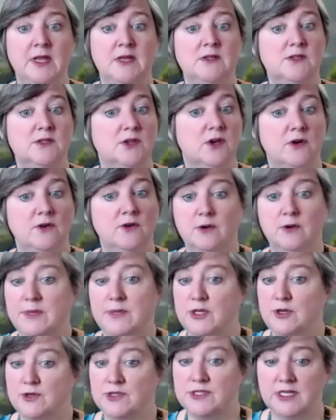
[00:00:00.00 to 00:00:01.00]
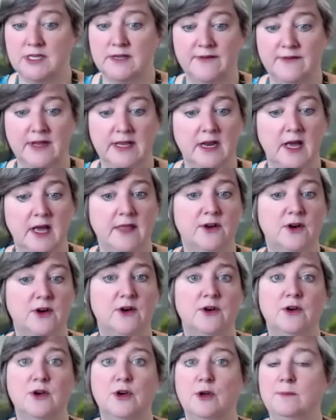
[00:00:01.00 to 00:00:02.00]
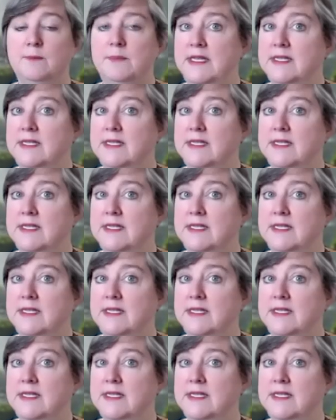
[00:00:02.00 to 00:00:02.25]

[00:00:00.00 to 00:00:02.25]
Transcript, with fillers: So it could be your significant other, could be